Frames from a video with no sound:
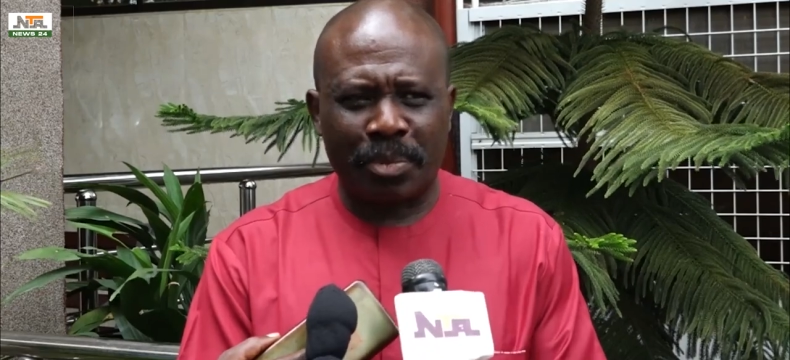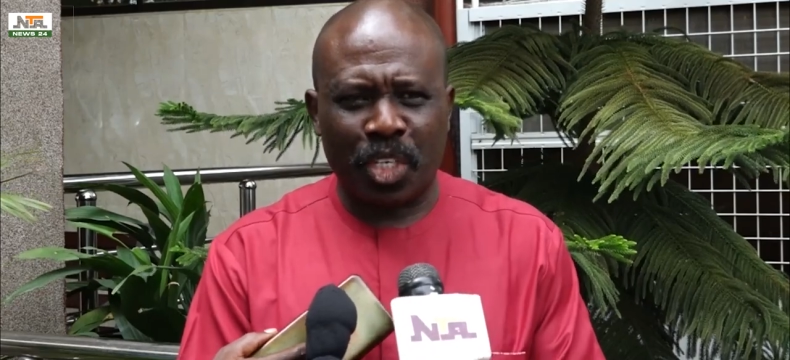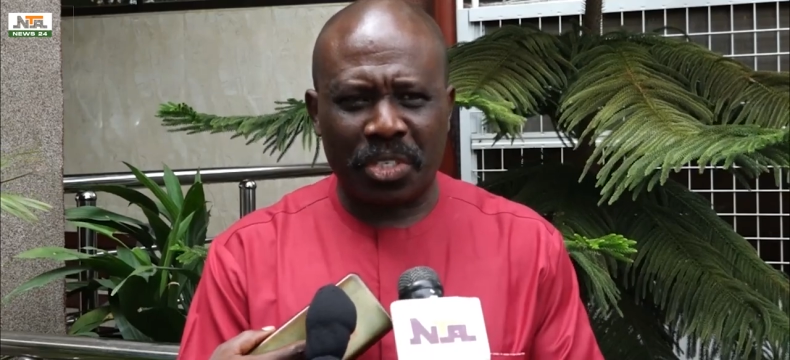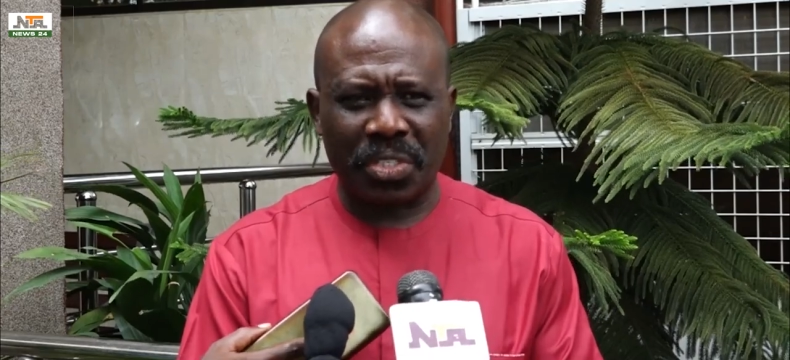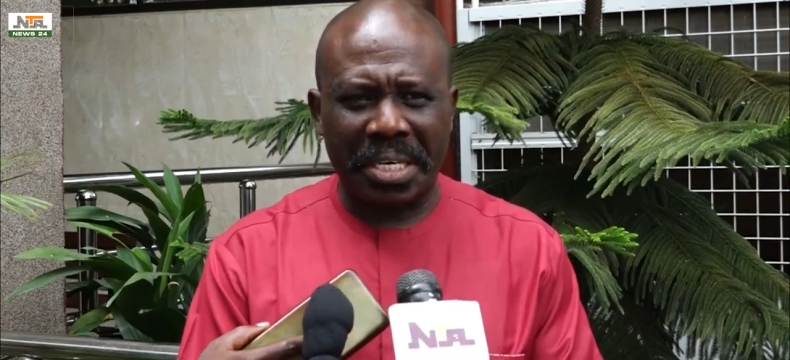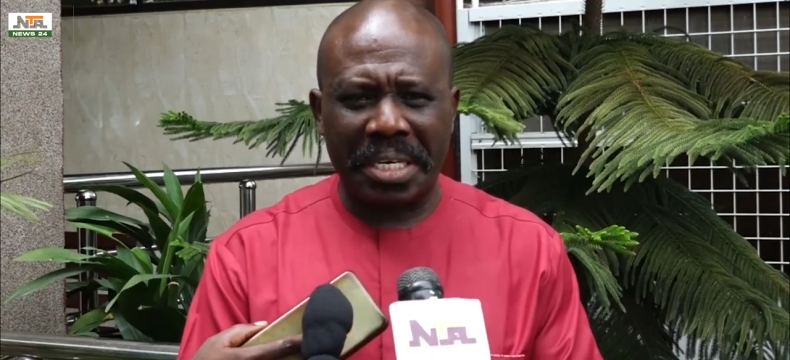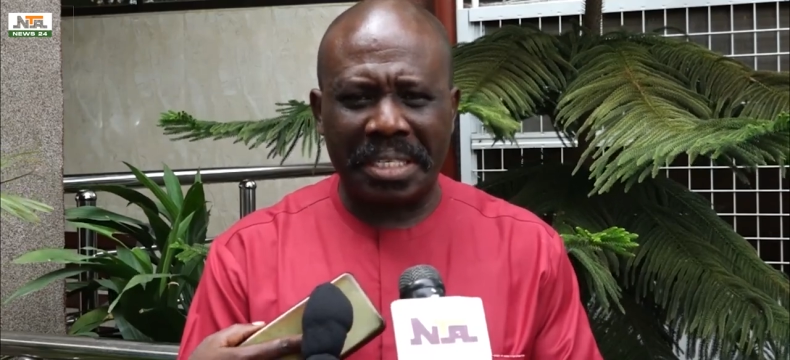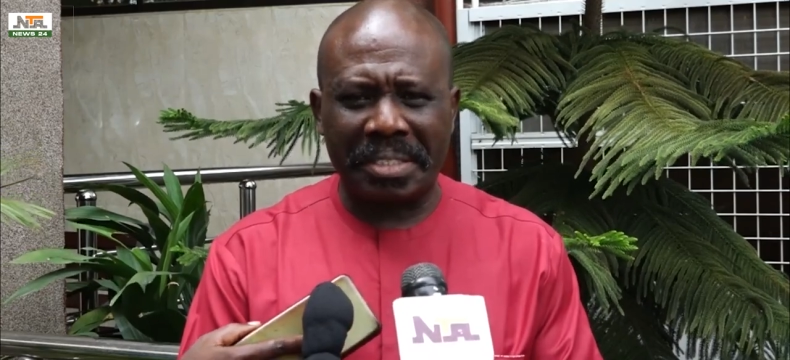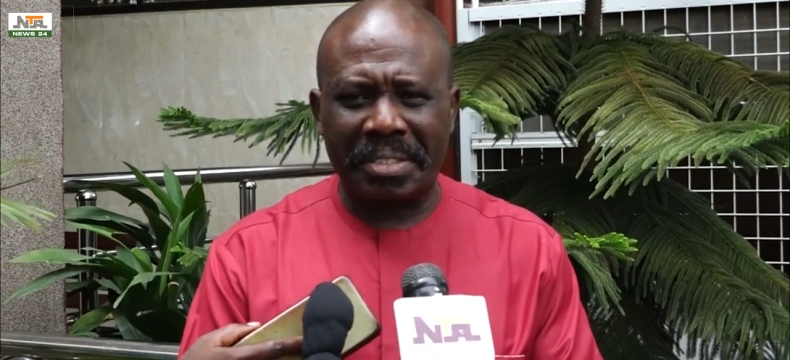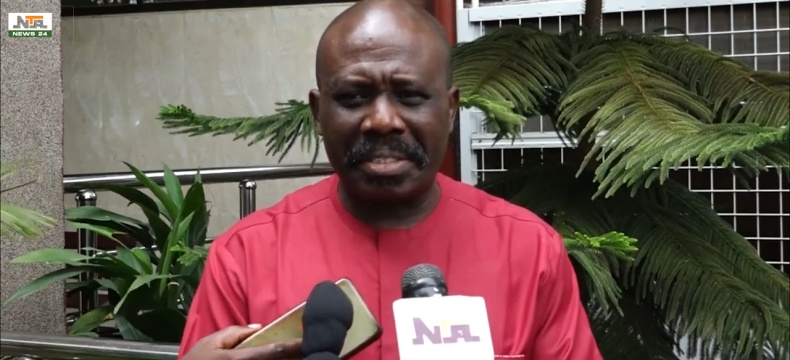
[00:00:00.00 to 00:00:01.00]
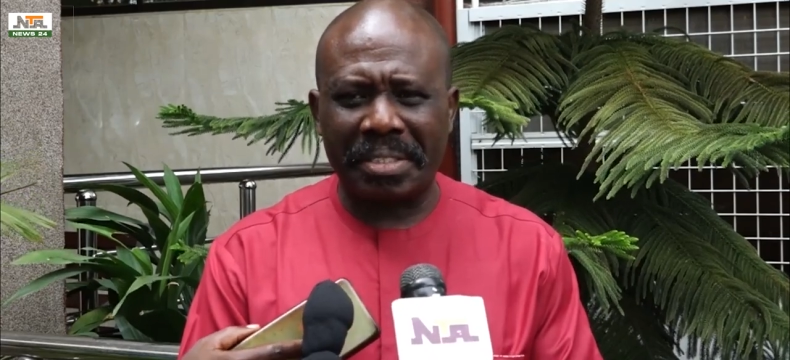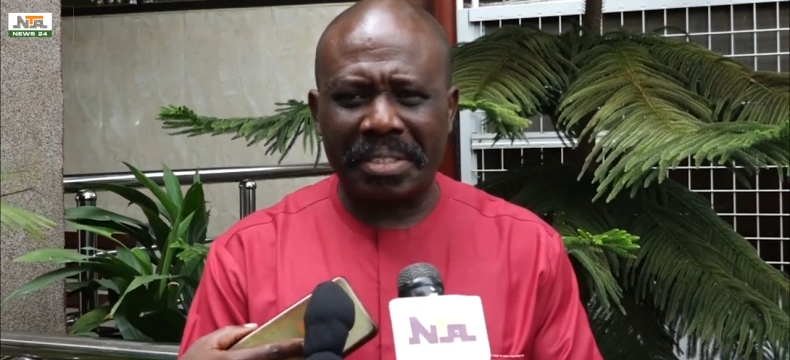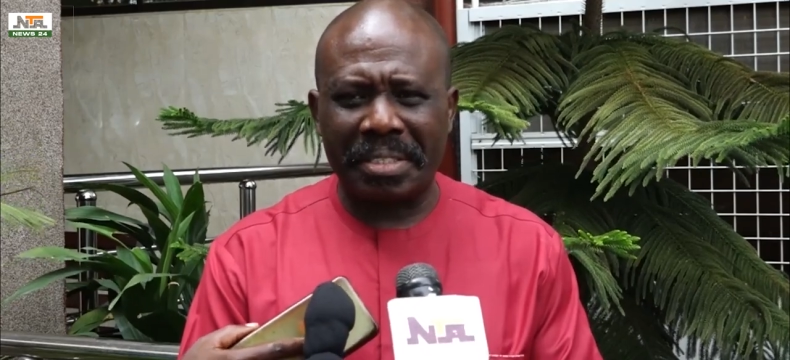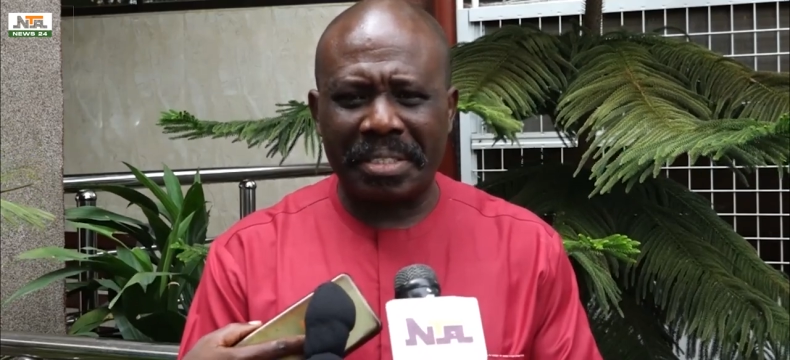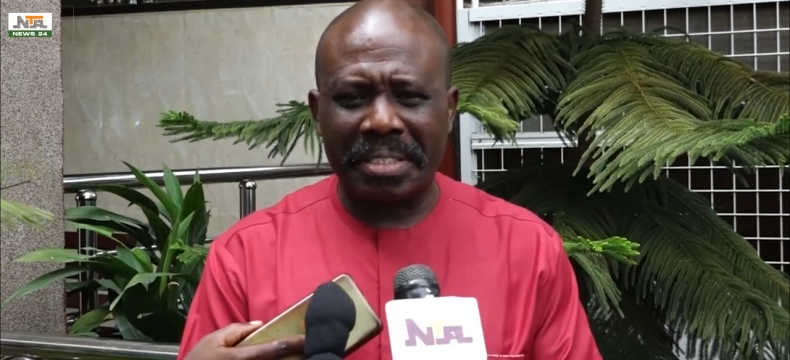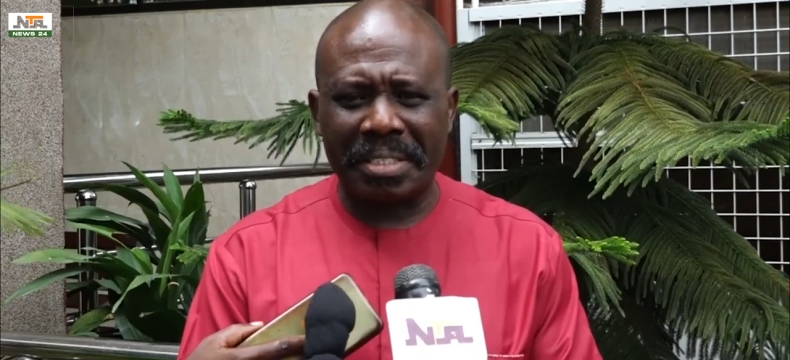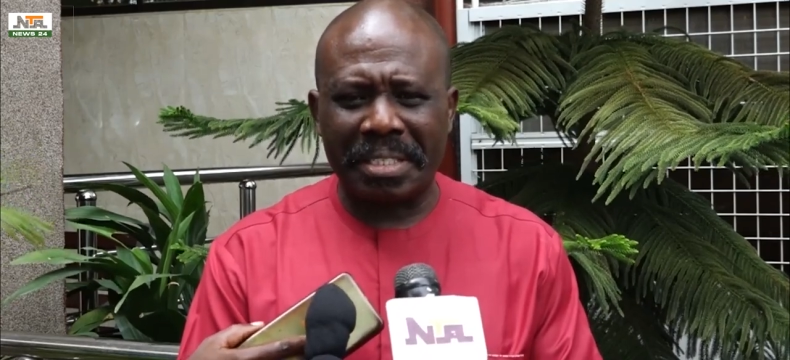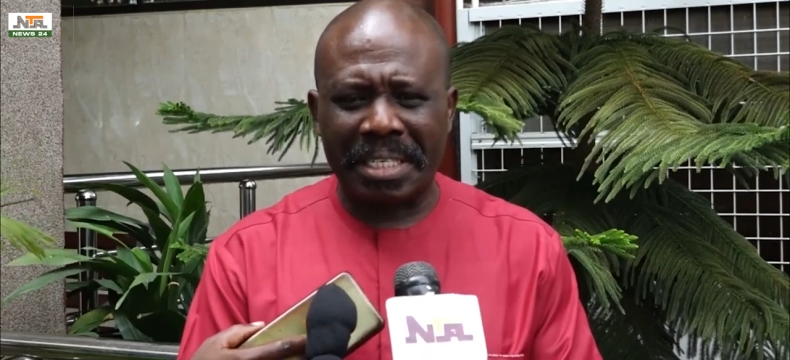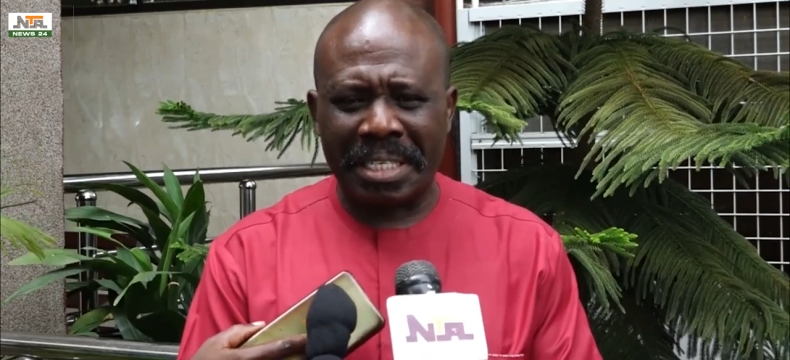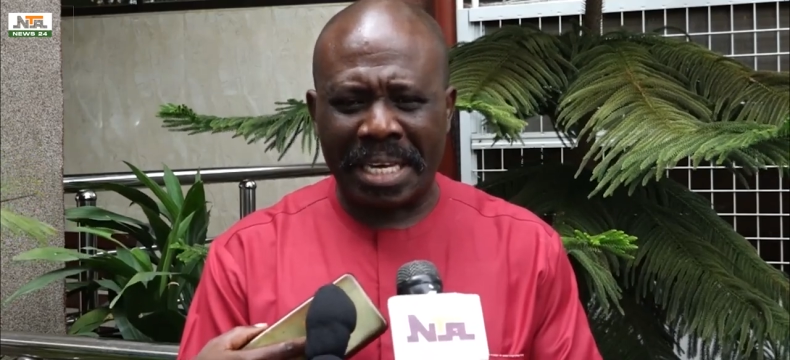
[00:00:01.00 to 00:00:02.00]
The scripture says,
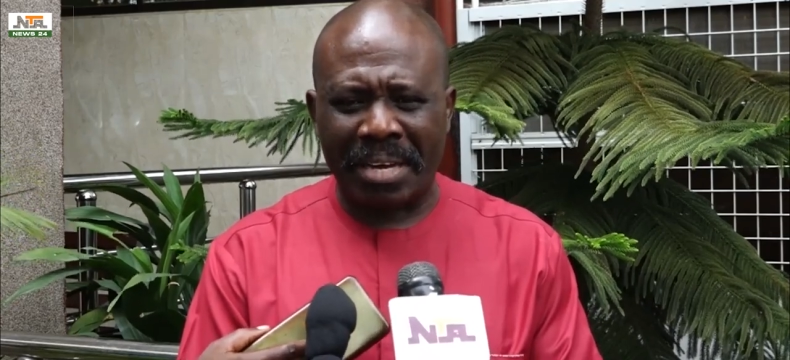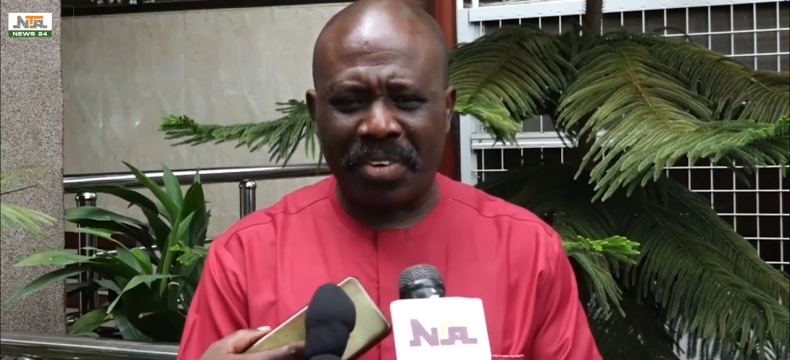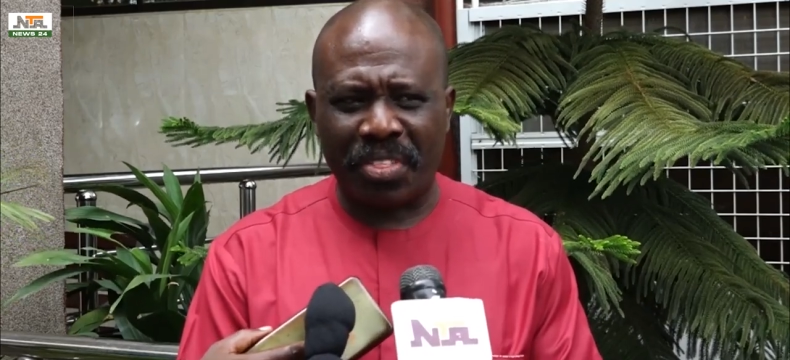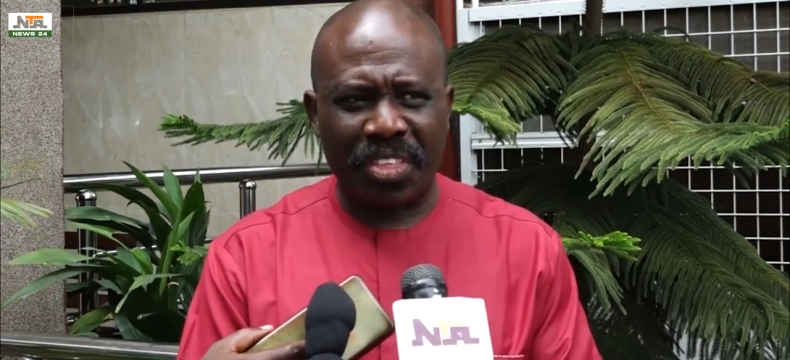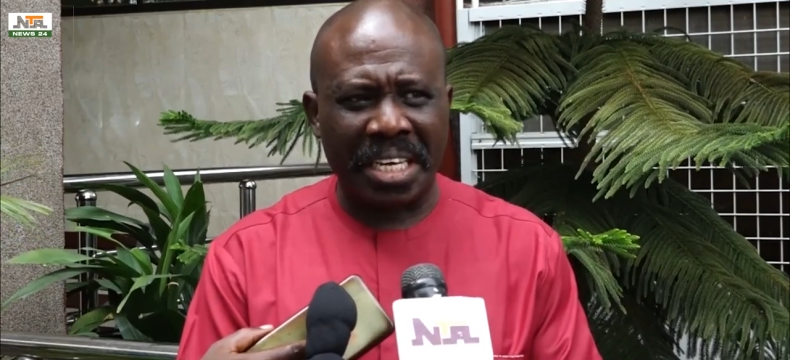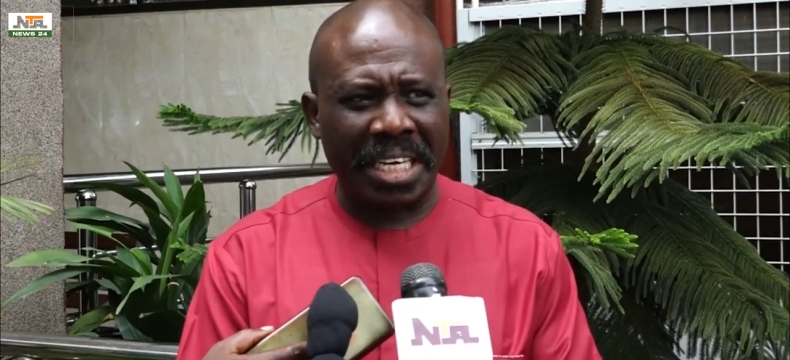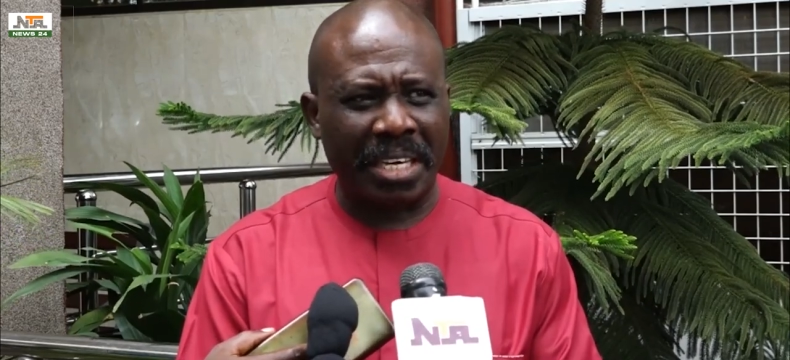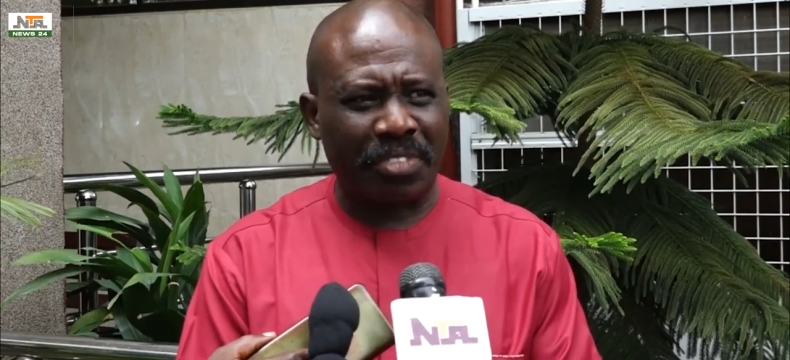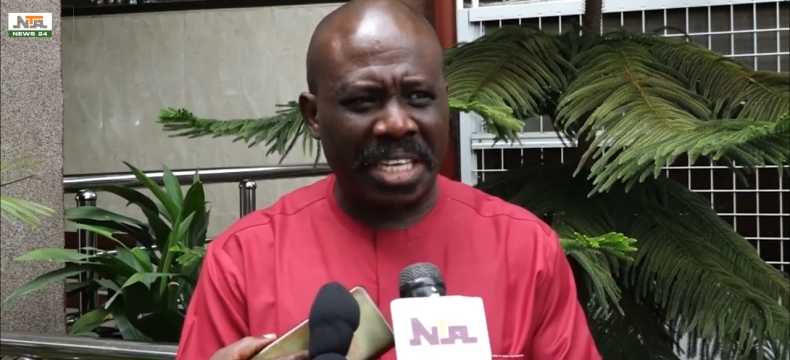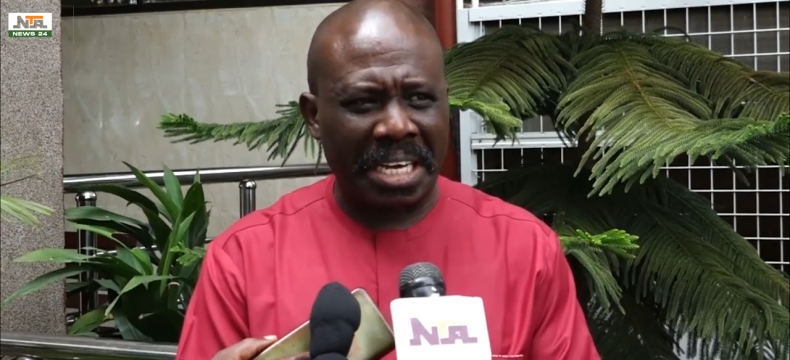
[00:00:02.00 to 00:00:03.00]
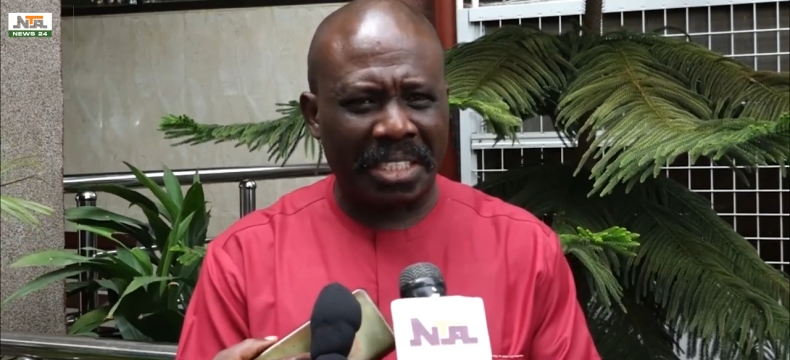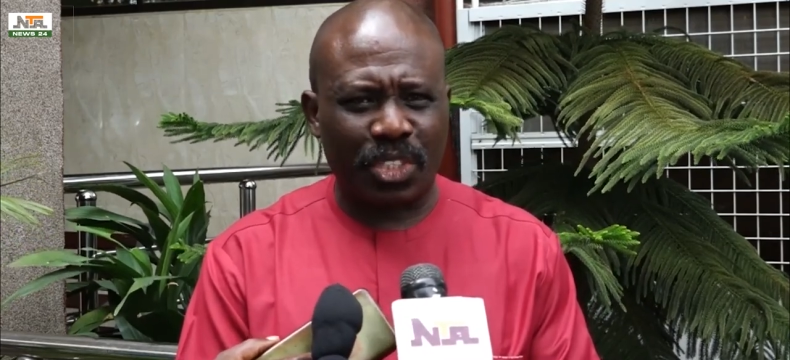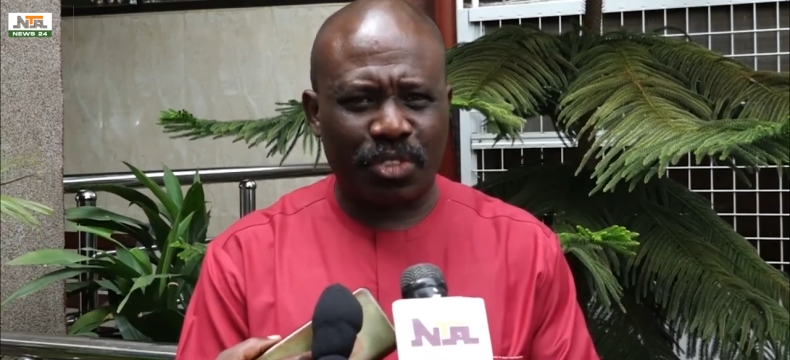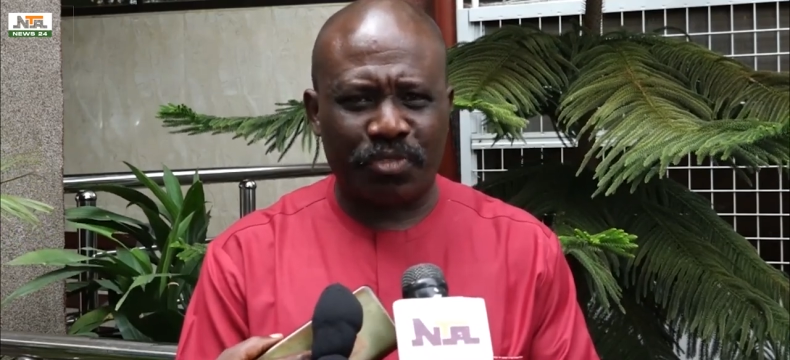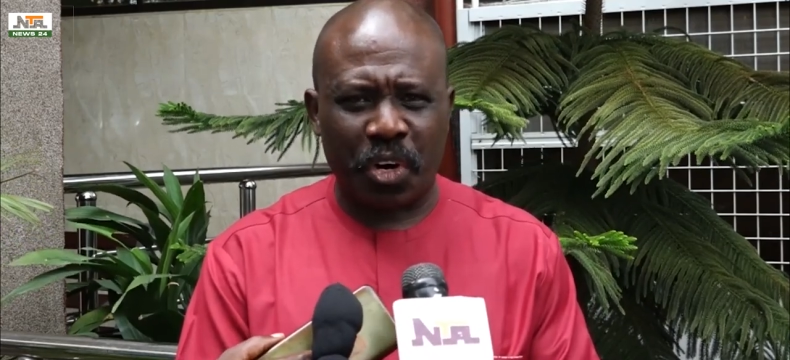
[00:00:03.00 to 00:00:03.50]
in everything give thanks,